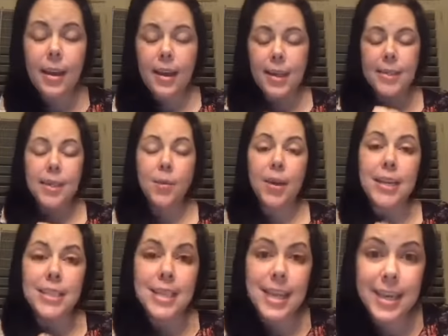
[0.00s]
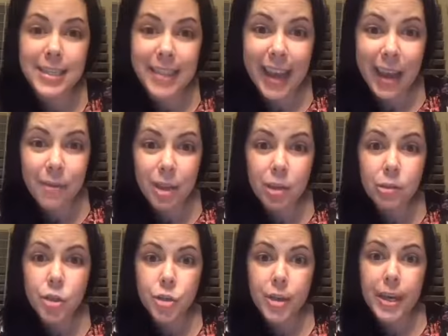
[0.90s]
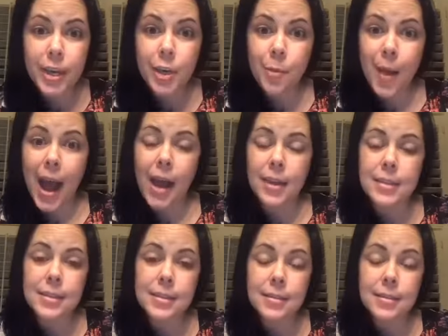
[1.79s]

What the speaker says: And so what I did is I gave you a little treat in your bags